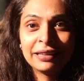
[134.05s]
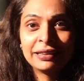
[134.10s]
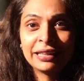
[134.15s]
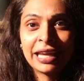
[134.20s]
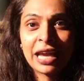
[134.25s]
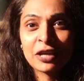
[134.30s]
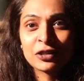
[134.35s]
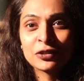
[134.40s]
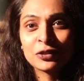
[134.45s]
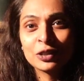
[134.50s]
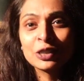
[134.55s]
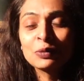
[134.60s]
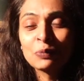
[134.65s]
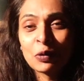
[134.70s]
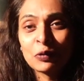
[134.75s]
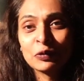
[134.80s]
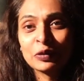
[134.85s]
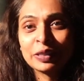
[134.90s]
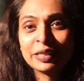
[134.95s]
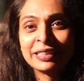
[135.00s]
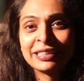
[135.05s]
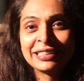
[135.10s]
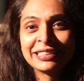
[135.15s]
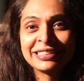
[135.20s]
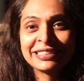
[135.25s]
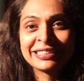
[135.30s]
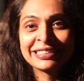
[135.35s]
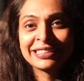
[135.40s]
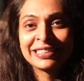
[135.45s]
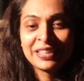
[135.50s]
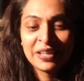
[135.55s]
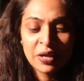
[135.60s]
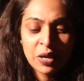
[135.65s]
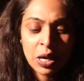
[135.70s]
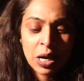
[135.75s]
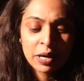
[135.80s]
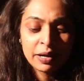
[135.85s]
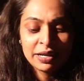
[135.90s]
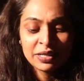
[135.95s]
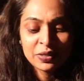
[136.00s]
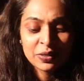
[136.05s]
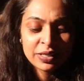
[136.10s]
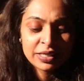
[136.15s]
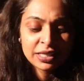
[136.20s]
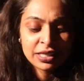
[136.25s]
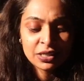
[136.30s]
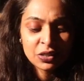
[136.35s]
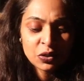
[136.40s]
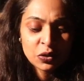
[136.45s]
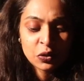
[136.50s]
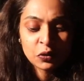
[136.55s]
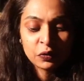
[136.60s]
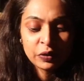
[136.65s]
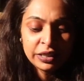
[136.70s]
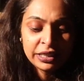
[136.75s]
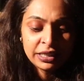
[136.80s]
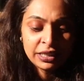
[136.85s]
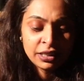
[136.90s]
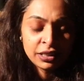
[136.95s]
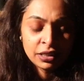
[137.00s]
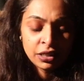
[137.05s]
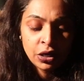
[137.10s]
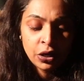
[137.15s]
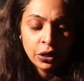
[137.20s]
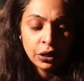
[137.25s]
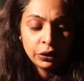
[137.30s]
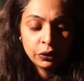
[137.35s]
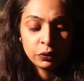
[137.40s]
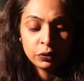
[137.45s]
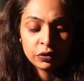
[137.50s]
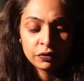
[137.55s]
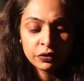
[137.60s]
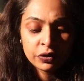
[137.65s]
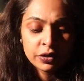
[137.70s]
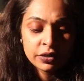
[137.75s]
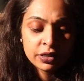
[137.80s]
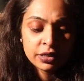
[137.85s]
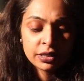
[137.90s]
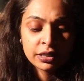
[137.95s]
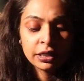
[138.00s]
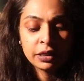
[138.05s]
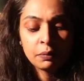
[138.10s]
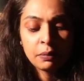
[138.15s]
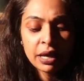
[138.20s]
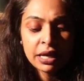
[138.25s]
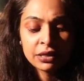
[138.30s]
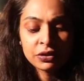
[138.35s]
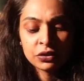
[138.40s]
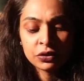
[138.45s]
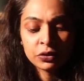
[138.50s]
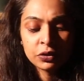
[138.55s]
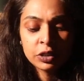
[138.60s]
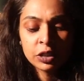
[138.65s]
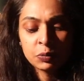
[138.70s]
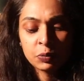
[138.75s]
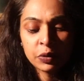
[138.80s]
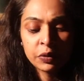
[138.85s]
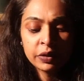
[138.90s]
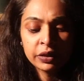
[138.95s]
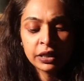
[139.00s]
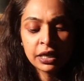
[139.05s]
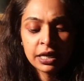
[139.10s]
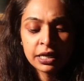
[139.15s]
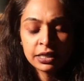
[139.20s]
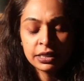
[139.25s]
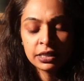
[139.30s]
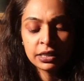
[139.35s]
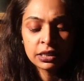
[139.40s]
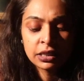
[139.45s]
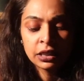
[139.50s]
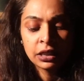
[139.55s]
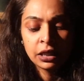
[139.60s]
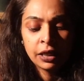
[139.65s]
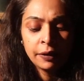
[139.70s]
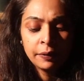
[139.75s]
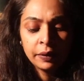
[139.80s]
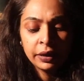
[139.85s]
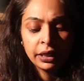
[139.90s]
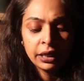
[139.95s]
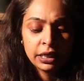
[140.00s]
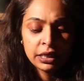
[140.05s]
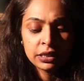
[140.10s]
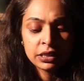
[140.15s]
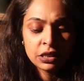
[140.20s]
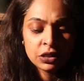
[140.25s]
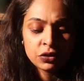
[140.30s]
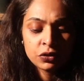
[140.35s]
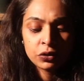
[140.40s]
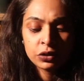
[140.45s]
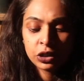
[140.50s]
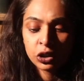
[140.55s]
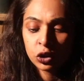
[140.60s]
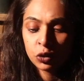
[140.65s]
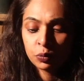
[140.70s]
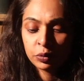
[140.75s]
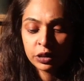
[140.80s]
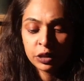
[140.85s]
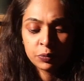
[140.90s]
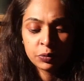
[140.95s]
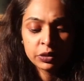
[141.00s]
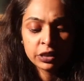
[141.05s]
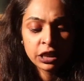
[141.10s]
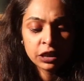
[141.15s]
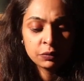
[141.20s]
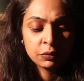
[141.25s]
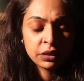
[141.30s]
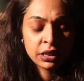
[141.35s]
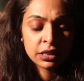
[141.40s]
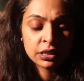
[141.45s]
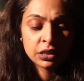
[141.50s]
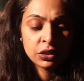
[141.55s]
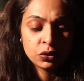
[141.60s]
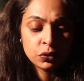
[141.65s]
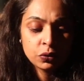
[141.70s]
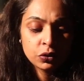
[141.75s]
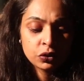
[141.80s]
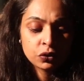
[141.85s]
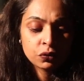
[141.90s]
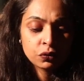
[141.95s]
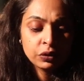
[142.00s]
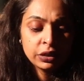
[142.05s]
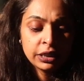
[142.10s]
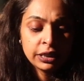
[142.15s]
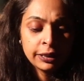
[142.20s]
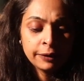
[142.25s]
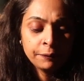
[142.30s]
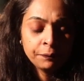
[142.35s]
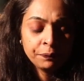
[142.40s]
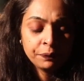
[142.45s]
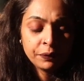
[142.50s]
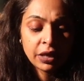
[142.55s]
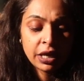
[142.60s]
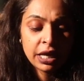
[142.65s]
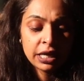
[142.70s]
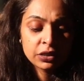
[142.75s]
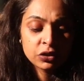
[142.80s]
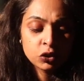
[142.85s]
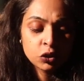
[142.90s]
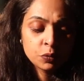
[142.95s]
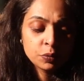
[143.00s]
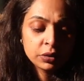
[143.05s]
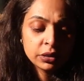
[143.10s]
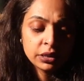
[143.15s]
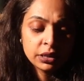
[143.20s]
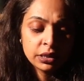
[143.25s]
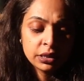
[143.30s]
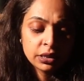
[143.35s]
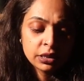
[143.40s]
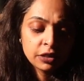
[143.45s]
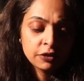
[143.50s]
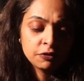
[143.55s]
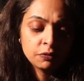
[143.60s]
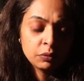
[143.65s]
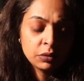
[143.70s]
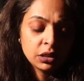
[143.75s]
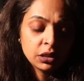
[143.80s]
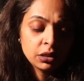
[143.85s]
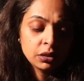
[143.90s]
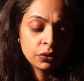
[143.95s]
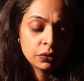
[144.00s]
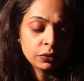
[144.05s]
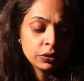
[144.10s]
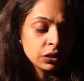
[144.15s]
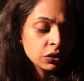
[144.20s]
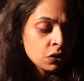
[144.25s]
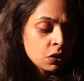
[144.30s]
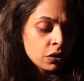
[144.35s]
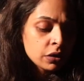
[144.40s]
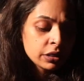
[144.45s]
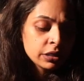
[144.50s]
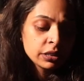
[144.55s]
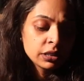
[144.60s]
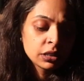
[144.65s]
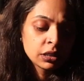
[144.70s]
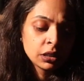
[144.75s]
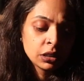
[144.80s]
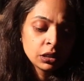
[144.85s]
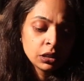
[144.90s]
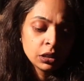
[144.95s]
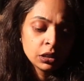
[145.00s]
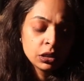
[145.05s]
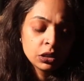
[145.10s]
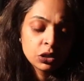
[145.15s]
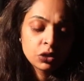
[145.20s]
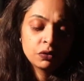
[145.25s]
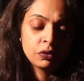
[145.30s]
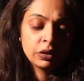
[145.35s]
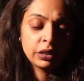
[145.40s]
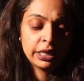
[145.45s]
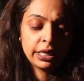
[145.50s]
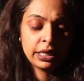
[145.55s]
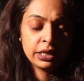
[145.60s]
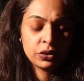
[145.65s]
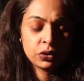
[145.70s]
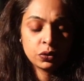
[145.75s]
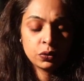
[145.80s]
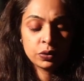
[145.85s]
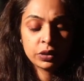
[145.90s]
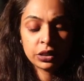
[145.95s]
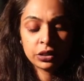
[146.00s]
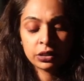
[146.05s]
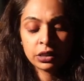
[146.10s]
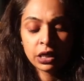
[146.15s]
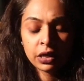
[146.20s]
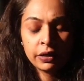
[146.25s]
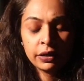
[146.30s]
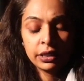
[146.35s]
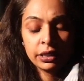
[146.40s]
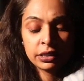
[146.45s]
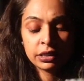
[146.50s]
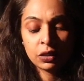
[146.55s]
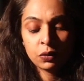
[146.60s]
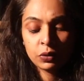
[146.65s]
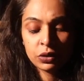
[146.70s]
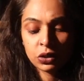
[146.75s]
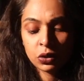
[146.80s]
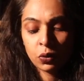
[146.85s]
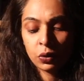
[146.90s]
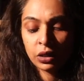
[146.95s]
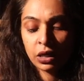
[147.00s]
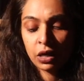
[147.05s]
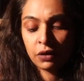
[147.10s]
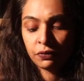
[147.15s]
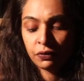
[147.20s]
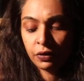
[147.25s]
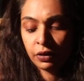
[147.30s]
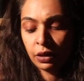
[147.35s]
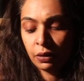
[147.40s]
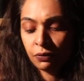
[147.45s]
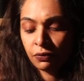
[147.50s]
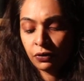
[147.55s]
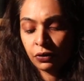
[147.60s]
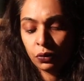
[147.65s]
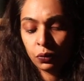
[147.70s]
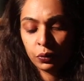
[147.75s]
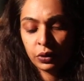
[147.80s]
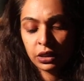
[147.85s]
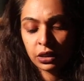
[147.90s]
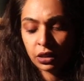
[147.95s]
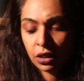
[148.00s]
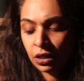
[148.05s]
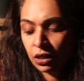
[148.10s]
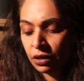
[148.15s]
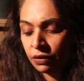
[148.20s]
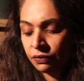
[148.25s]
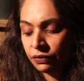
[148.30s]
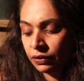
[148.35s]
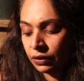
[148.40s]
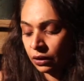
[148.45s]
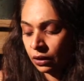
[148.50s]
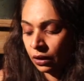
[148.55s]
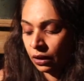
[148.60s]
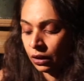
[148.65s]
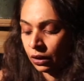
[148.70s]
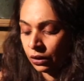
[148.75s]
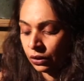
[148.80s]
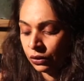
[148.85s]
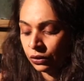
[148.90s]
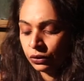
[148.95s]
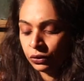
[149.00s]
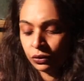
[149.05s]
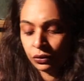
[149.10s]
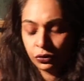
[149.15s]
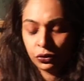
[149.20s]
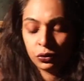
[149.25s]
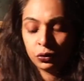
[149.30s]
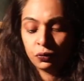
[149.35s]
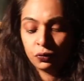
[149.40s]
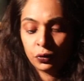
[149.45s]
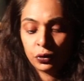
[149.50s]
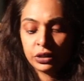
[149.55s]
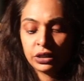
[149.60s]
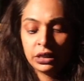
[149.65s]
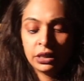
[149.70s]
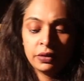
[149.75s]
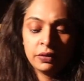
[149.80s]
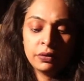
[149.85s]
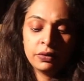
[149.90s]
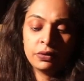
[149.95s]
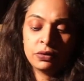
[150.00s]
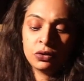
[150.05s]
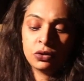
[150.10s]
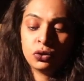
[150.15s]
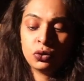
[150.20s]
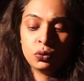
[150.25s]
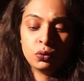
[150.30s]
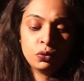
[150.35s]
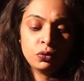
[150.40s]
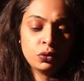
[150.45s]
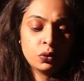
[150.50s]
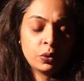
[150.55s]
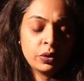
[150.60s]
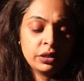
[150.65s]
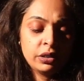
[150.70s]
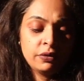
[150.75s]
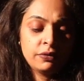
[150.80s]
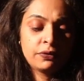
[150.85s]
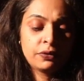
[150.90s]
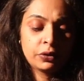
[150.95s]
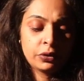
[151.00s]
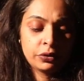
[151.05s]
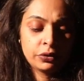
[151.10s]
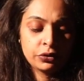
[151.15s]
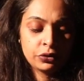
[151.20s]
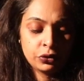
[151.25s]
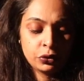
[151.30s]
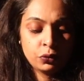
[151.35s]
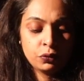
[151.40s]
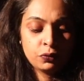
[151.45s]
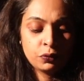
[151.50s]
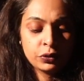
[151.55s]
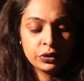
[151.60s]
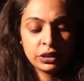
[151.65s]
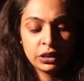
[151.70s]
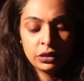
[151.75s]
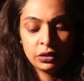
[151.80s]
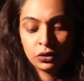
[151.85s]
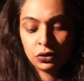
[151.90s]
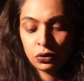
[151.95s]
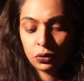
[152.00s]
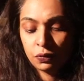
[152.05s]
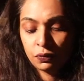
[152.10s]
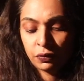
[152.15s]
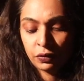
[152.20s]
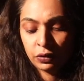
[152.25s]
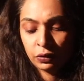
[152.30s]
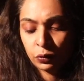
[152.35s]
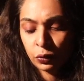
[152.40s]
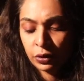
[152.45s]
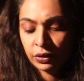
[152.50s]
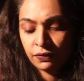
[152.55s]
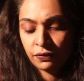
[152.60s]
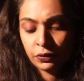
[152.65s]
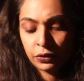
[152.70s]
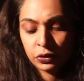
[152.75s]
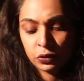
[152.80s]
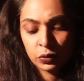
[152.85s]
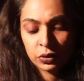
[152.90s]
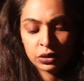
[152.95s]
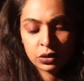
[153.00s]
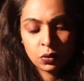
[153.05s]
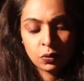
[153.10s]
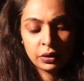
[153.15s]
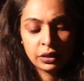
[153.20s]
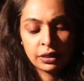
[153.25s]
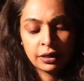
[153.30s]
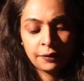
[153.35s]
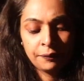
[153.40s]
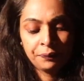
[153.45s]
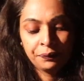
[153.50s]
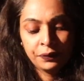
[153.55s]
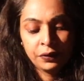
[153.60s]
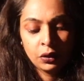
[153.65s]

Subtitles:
They actually smell really nice. All right, so let's get into your reading. Universe, Ascended Masters, Spirit Guides, Ancestors, can you please protect me as I do this reading? I ask that you please give me 3 cards to relate to Sagittarius and what's going on for them for the week of June 14th to June 21st. June 14th to June 21st, what's going on?